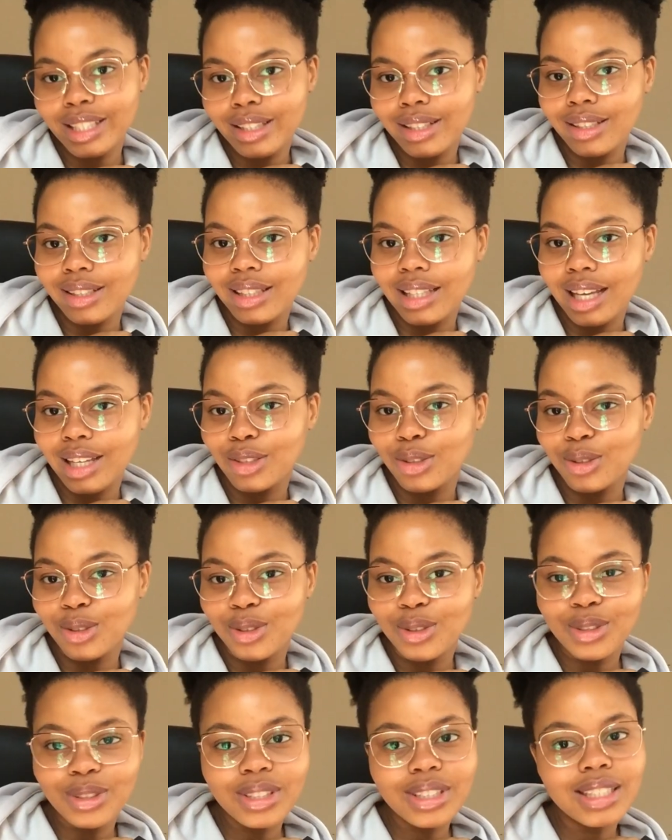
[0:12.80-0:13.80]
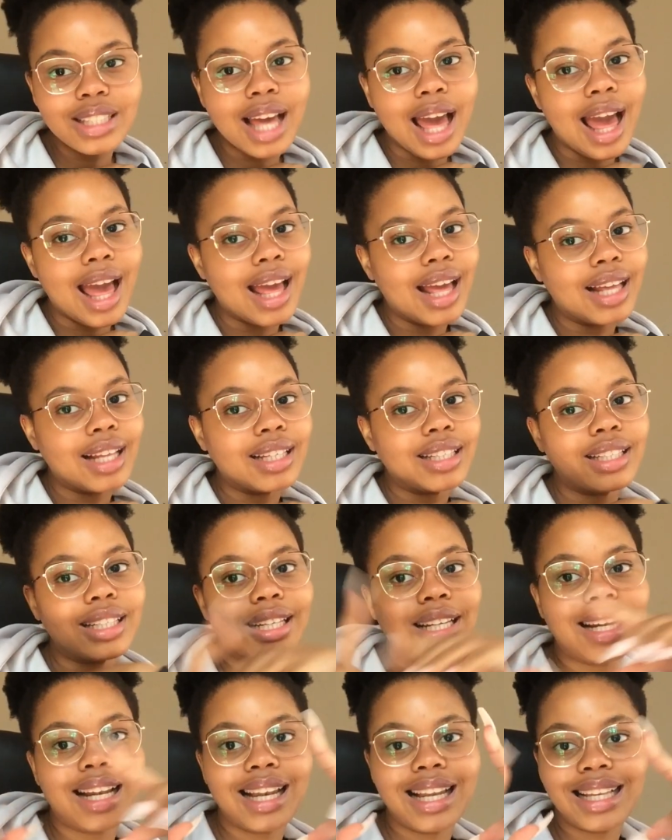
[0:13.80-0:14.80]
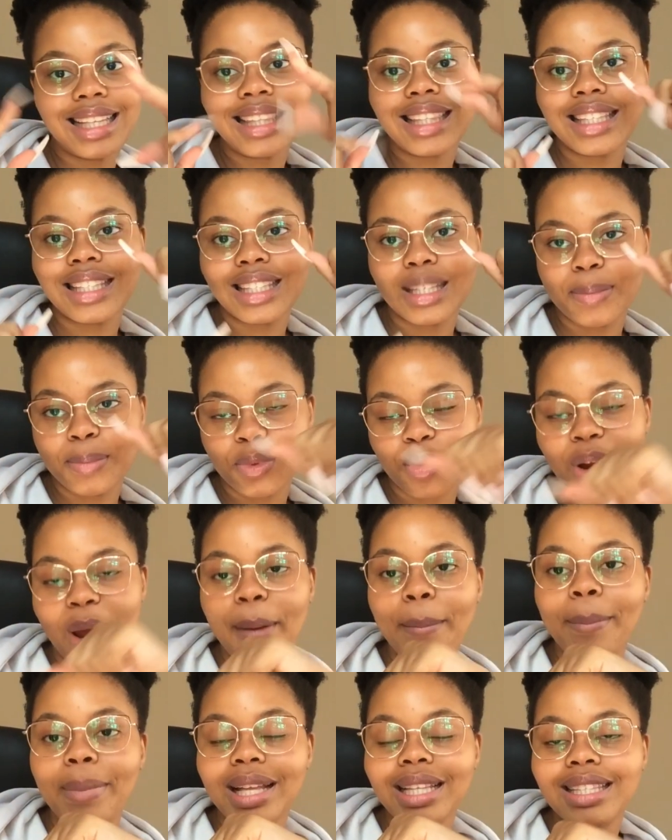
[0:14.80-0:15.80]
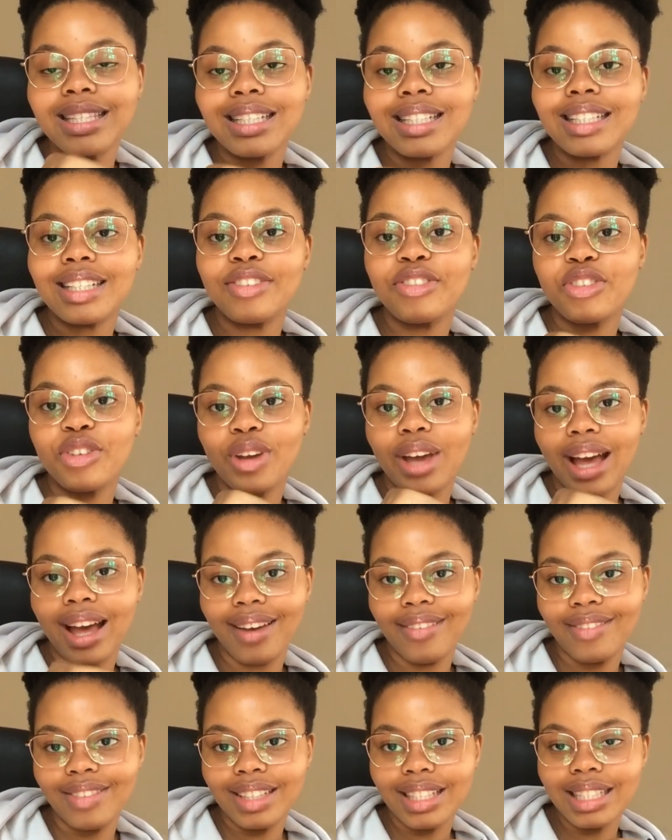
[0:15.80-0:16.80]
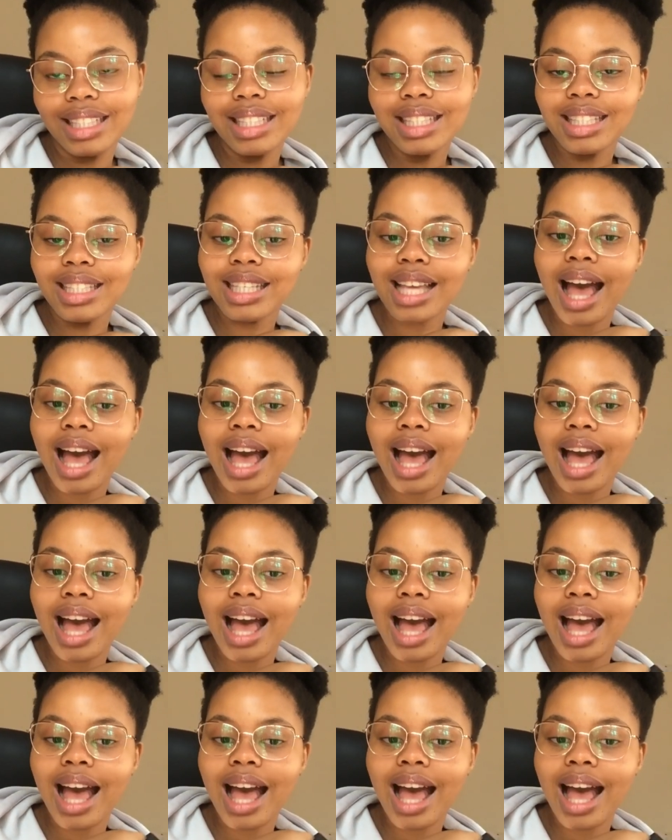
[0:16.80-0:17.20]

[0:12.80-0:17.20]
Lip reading: do stay tuned and click the subscribe button if you haven't.